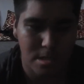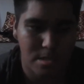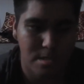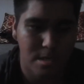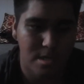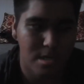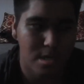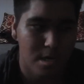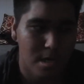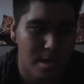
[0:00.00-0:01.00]
It's like
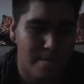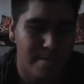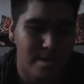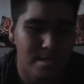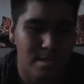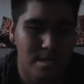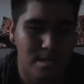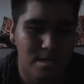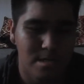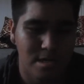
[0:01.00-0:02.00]

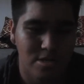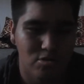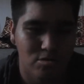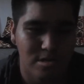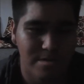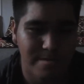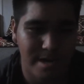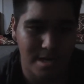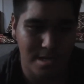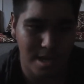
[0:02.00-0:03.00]
basically like talking
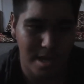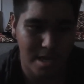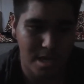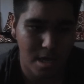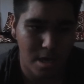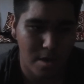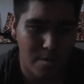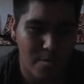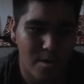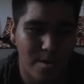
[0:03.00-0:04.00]
about like
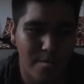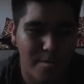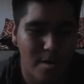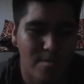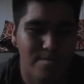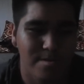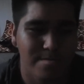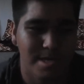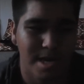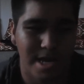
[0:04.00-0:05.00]
what
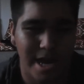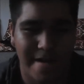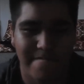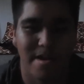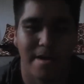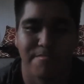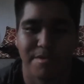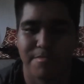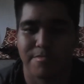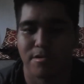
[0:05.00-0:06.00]
problems that Afghan
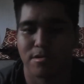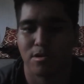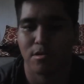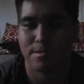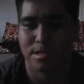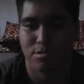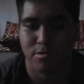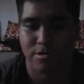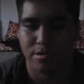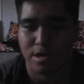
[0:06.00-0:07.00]
people are going
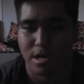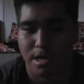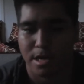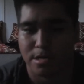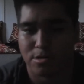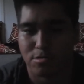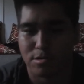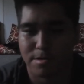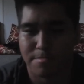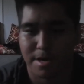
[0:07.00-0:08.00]
through, and
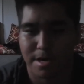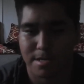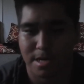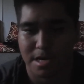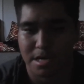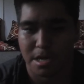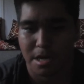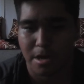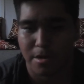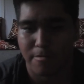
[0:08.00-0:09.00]
talking about like
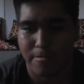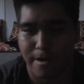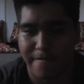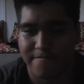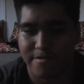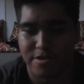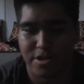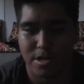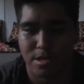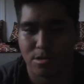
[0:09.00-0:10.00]

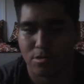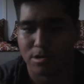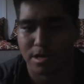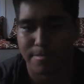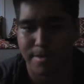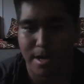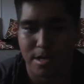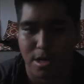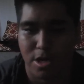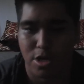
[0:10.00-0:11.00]
refugees, talking
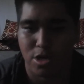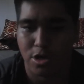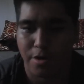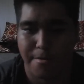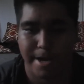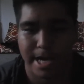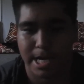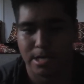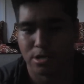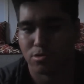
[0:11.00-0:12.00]
about
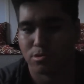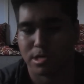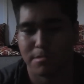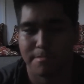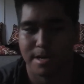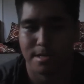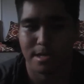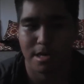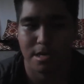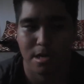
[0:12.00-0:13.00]
UN, talking about
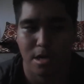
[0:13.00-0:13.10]
like